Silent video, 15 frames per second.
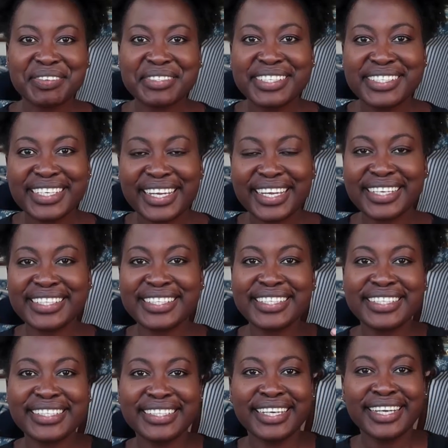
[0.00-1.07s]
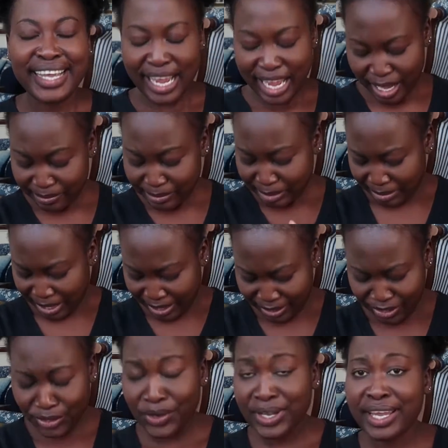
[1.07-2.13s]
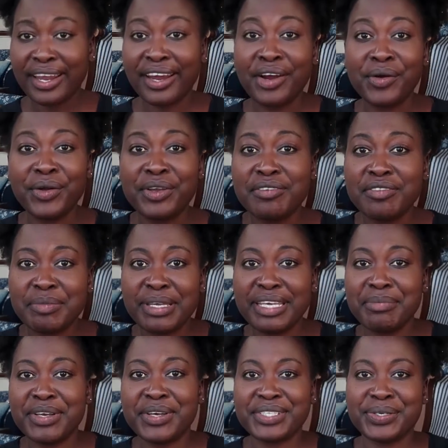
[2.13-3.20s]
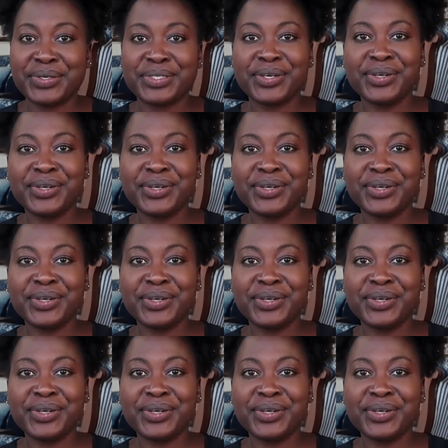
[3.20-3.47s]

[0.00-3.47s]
I've just taken a seat. I have some like dog hair all over me because I was